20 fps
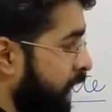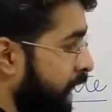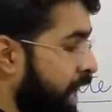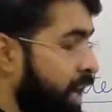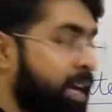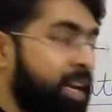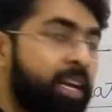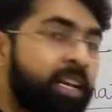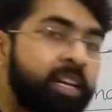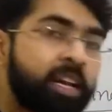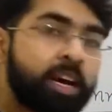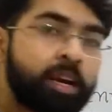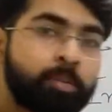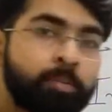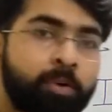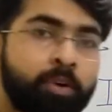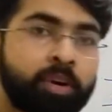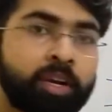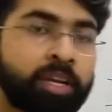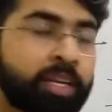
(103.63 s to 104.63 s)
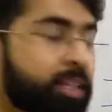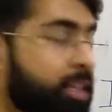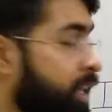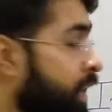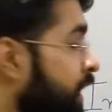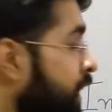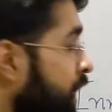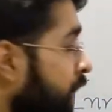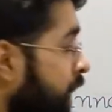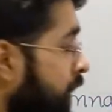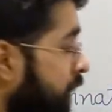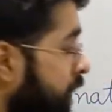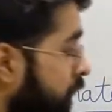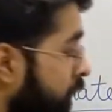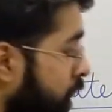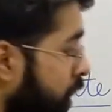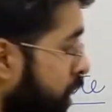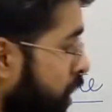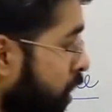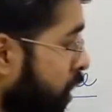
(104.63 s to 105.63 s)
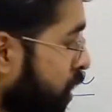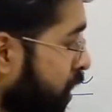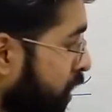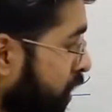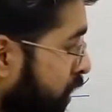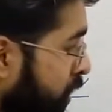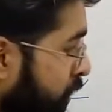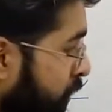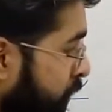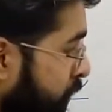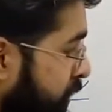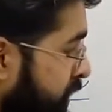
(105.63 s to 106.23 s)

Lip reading: and in our body there are a lot of